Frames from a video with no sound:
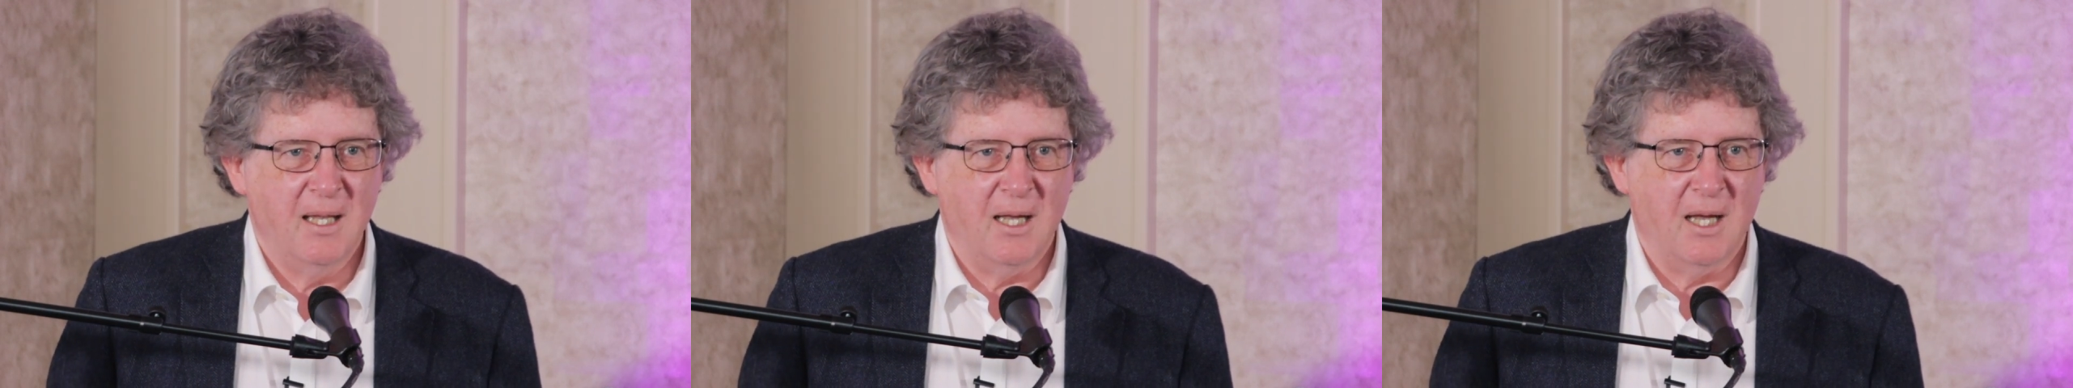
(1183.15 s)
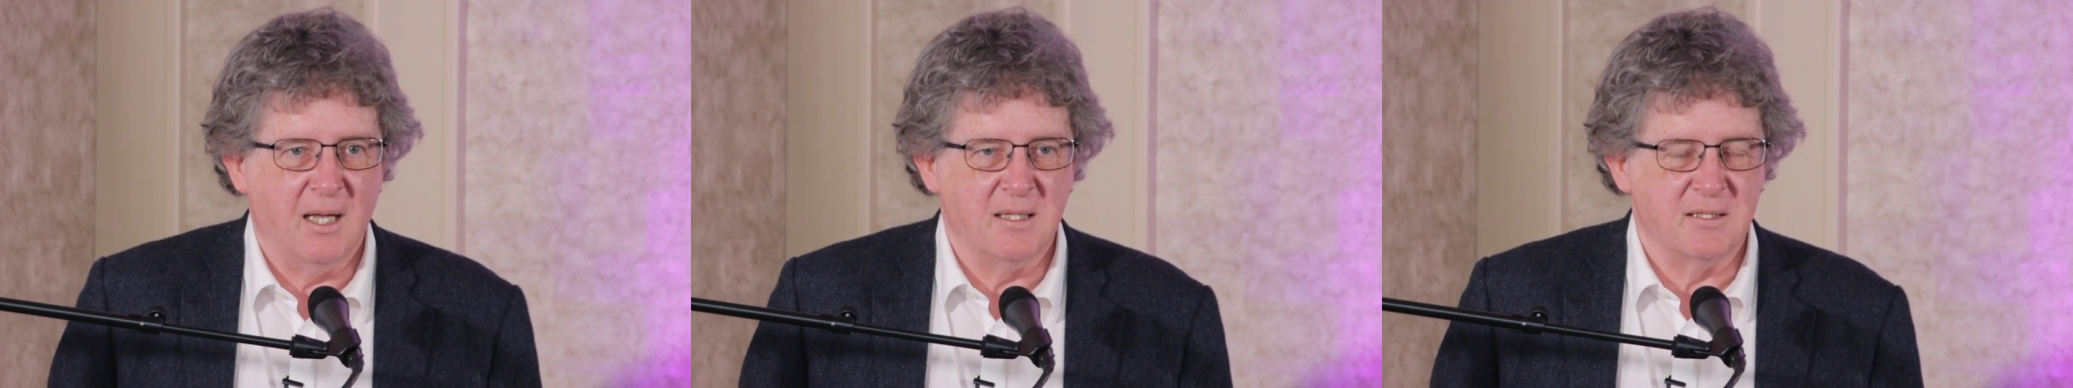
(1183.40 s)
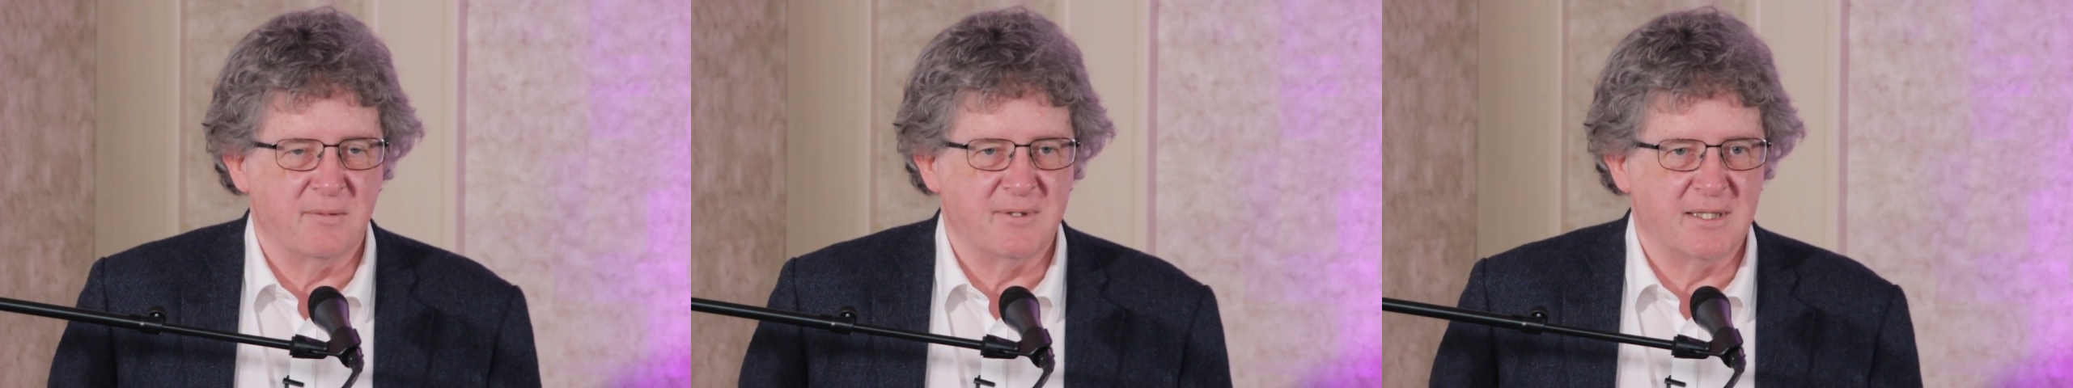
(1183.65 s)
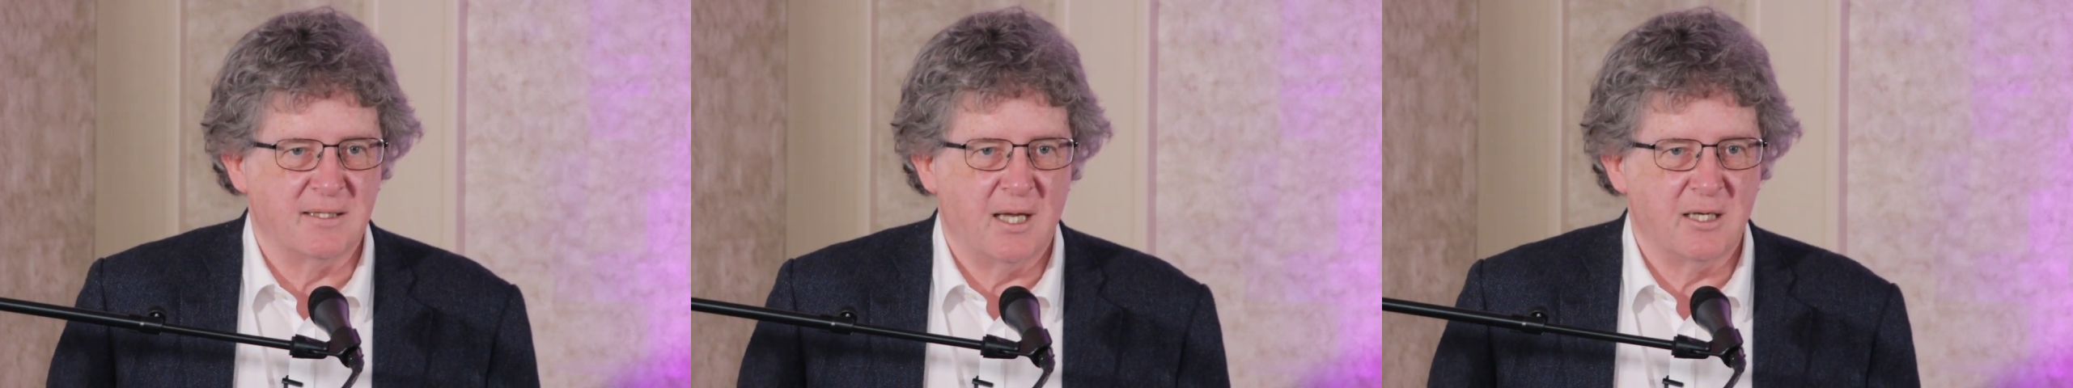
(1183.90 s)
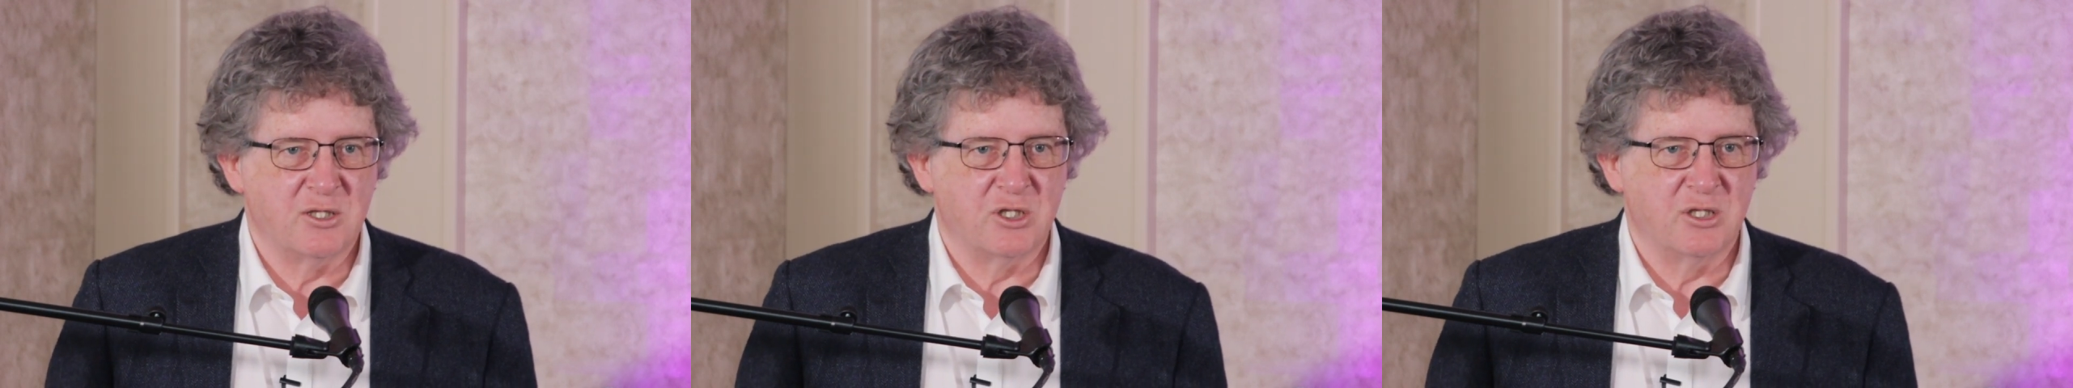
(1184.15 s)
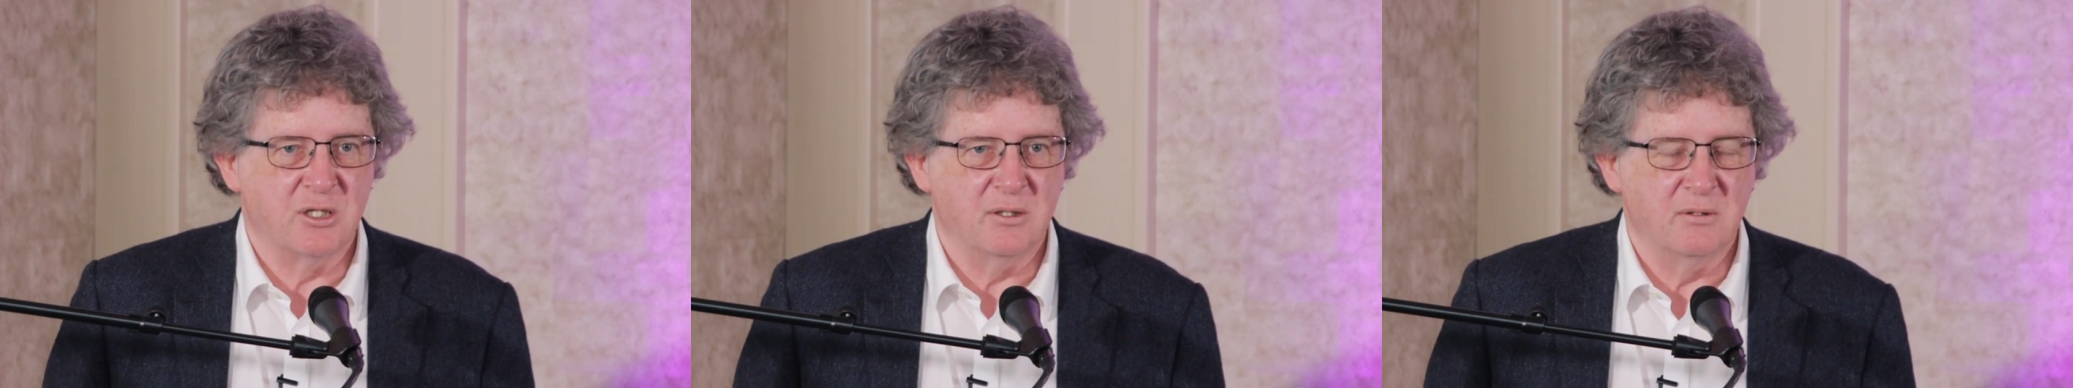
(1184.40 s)
and it was
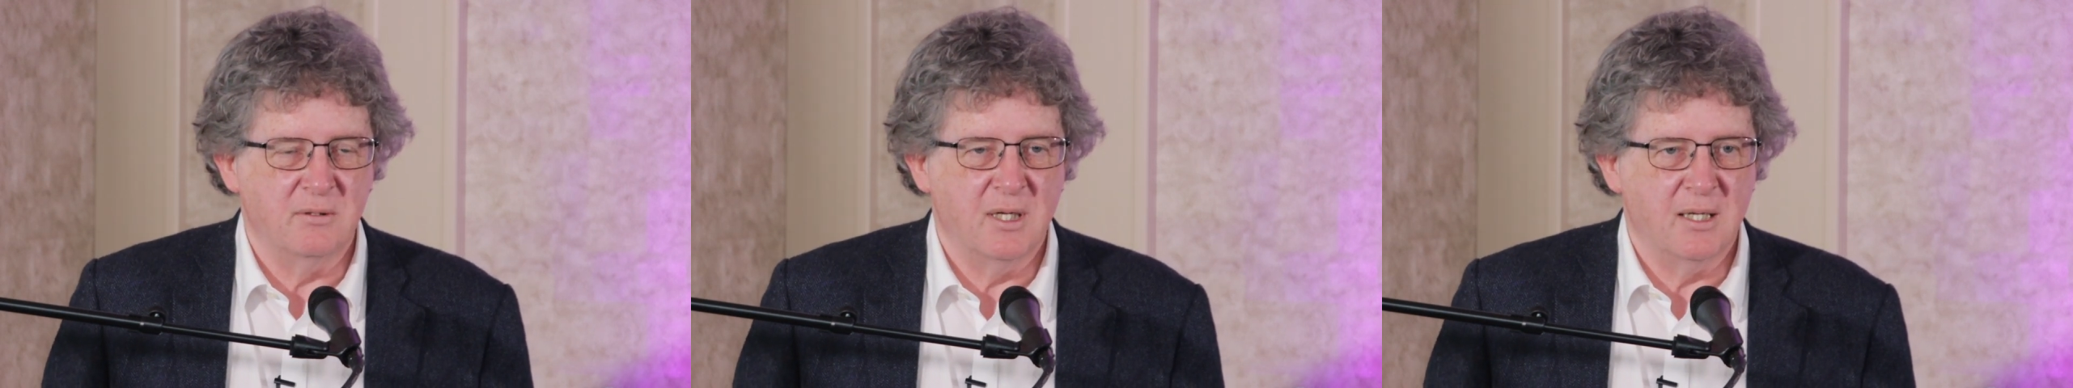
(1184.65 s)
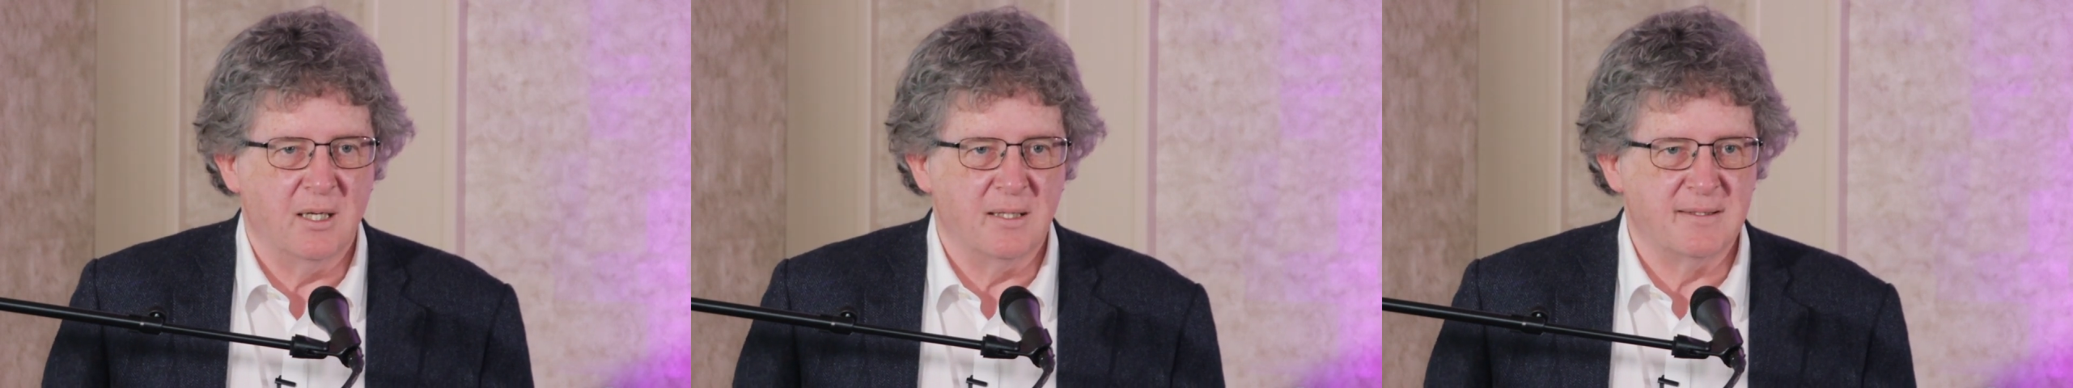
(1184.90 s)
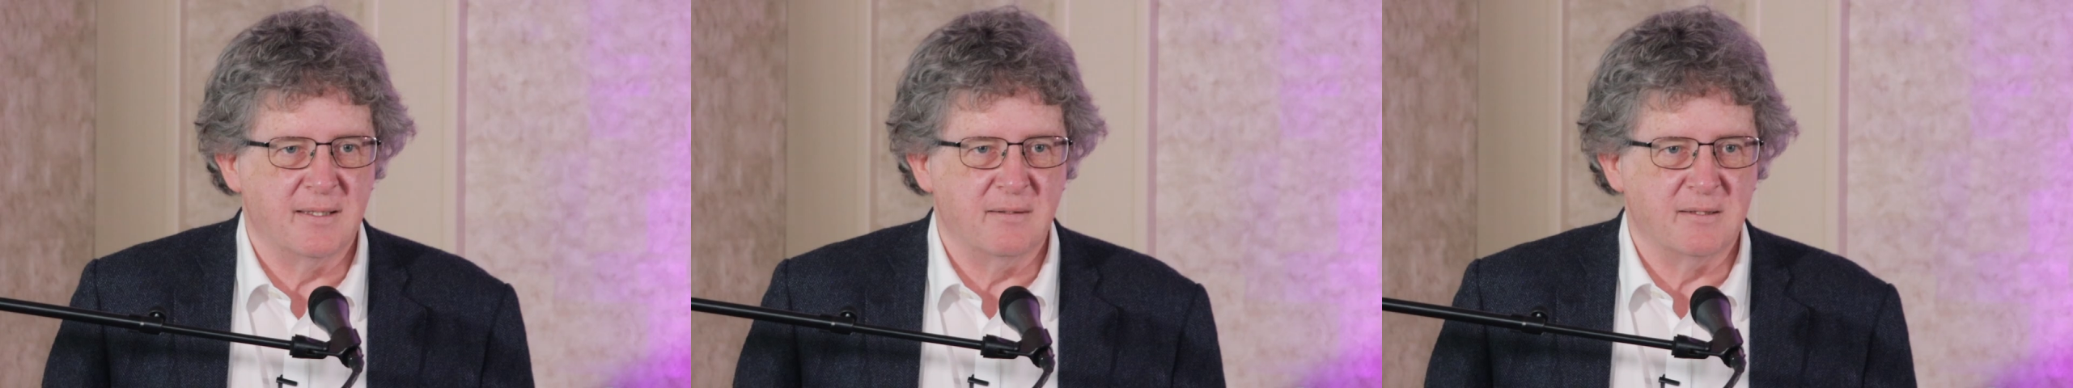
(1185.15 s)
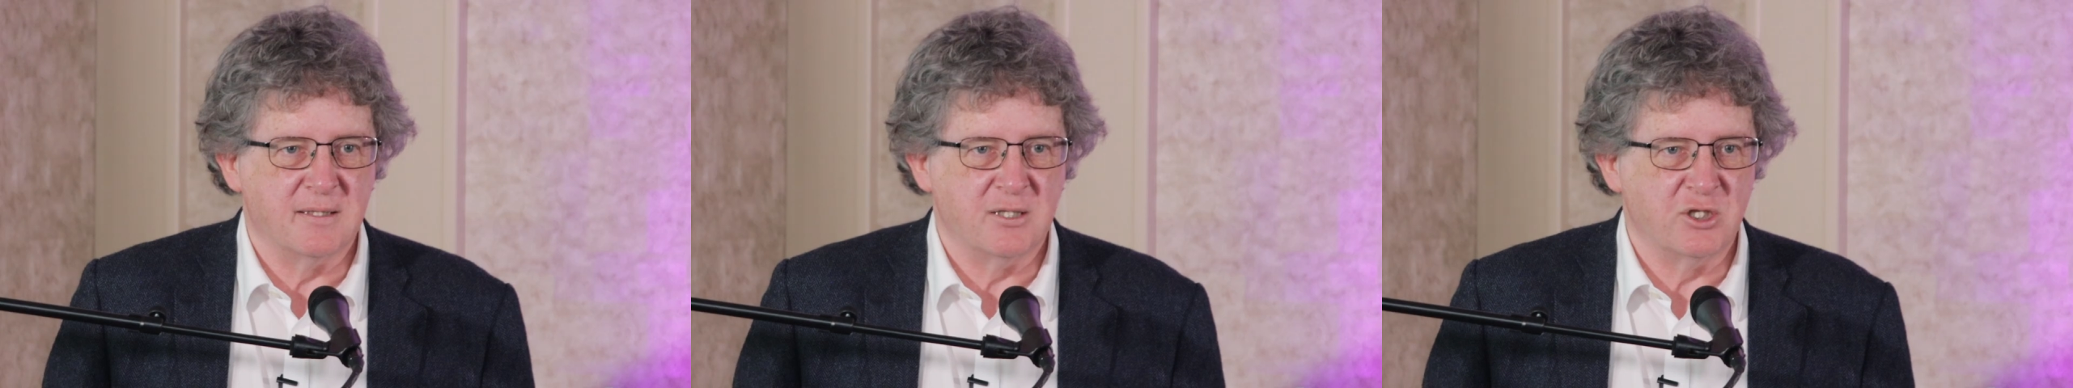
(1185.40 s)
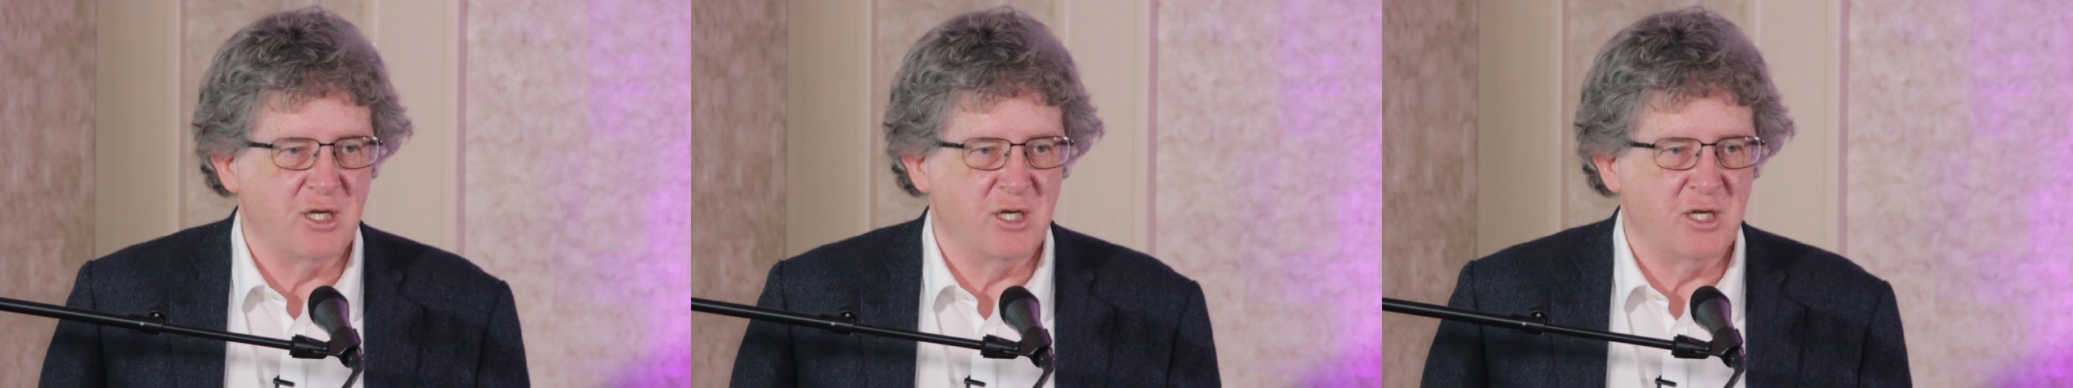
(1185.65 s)
attached to a series of